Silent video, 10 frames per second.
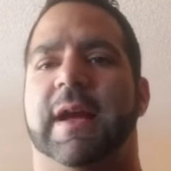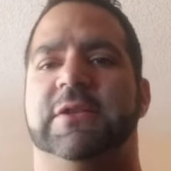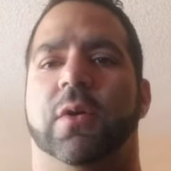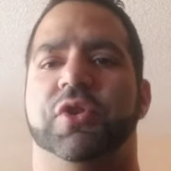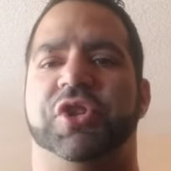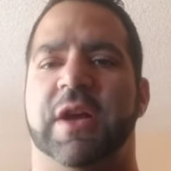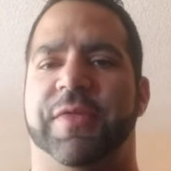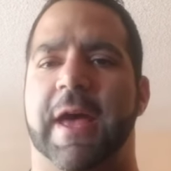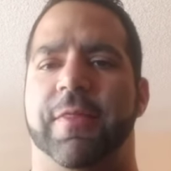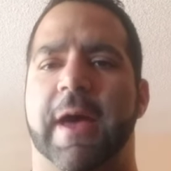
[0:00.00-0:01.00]
Like I told you, she
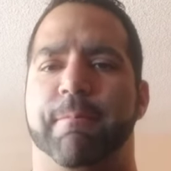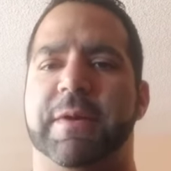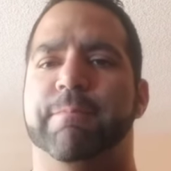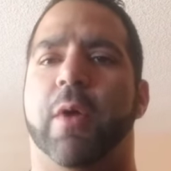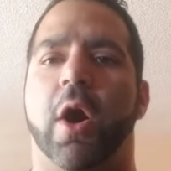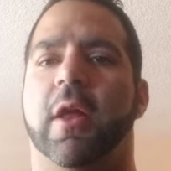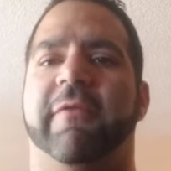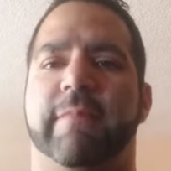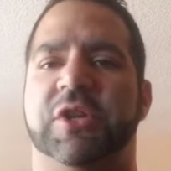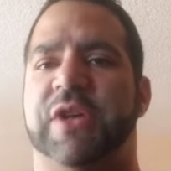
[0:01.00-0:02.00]
got that, that big ball
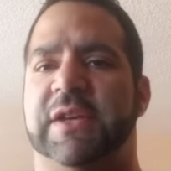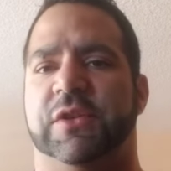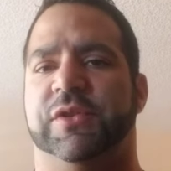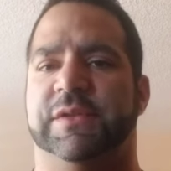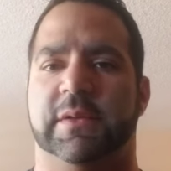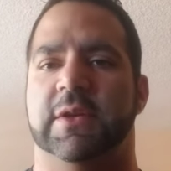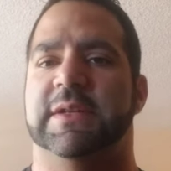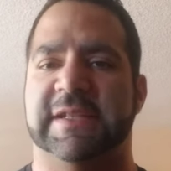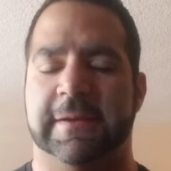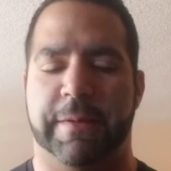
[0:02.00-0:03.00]
off my chest. It just
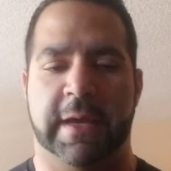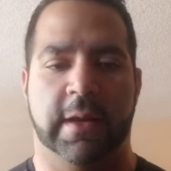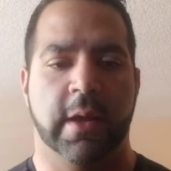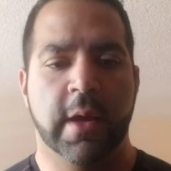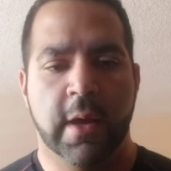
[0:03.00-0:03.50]
dissipated.